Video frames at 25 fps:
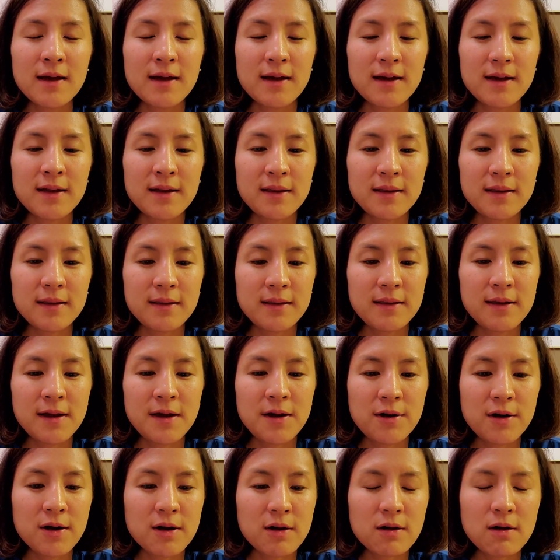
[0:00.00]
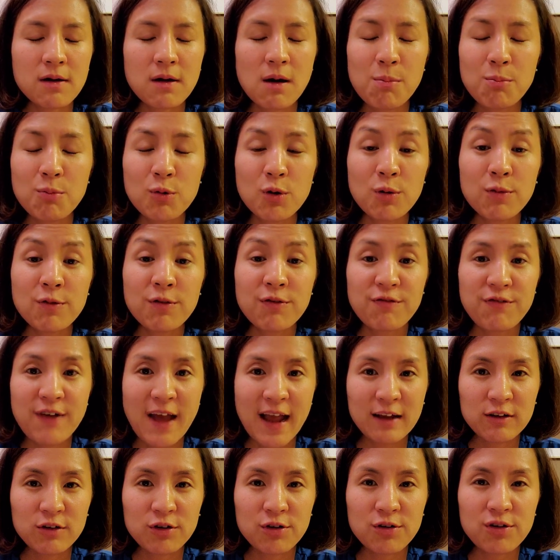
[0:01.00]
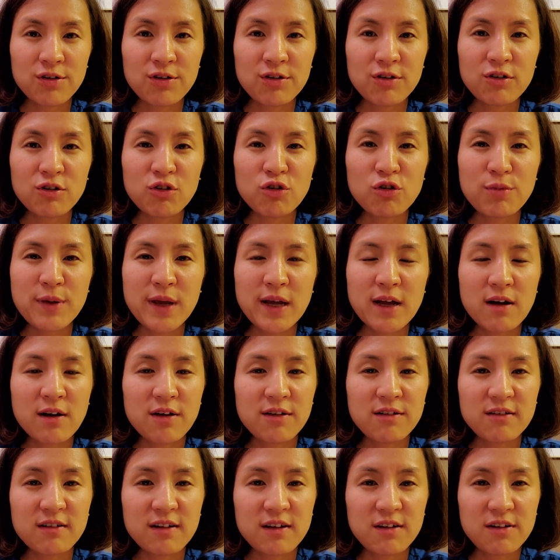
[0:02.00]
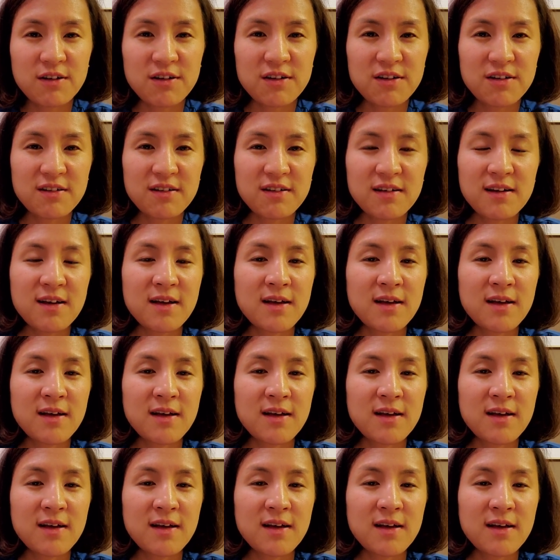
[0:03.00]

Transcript: And there are a couple of factors to be considered,